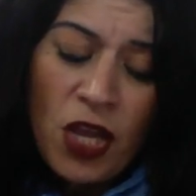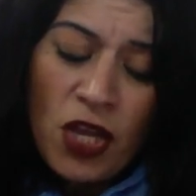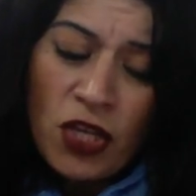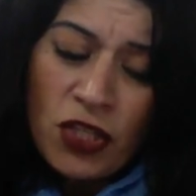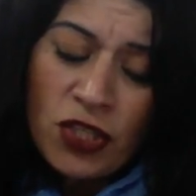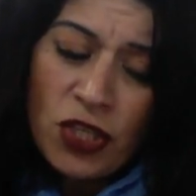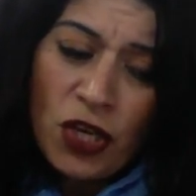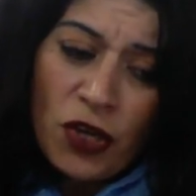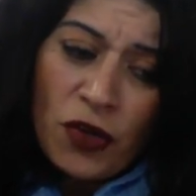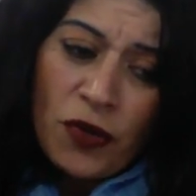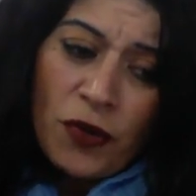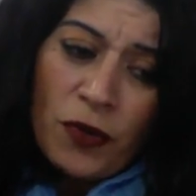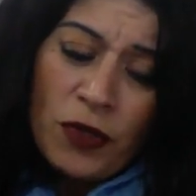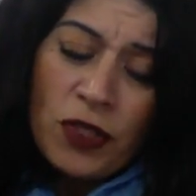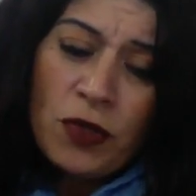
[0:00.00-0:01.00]
So
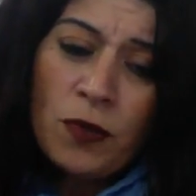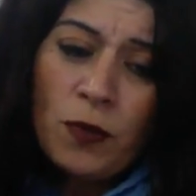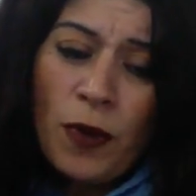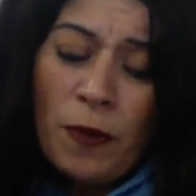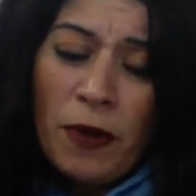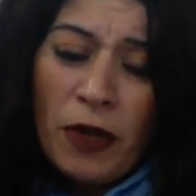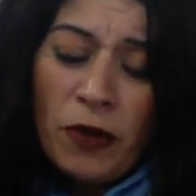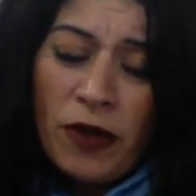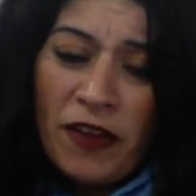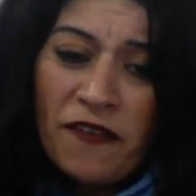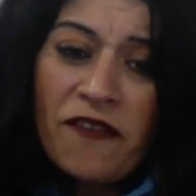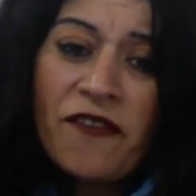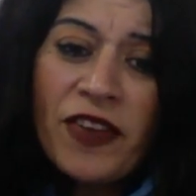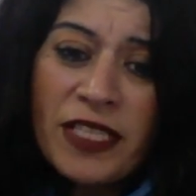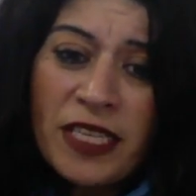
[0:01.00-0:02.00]
when we look at
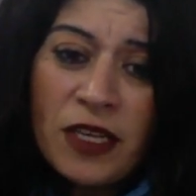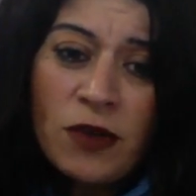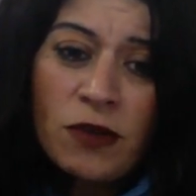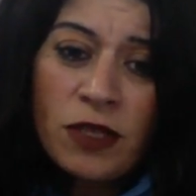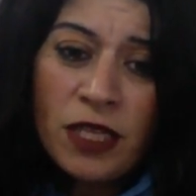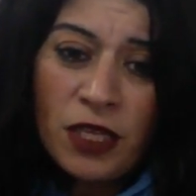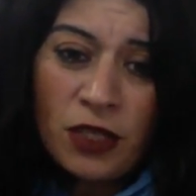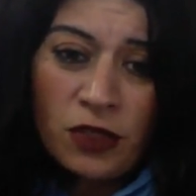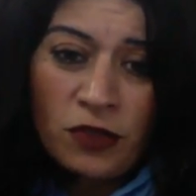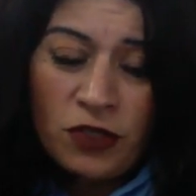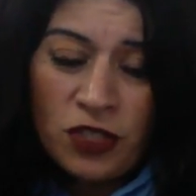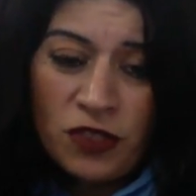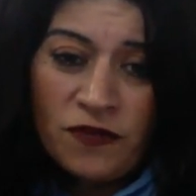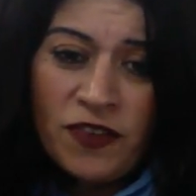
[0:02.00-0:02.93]
physical inclusion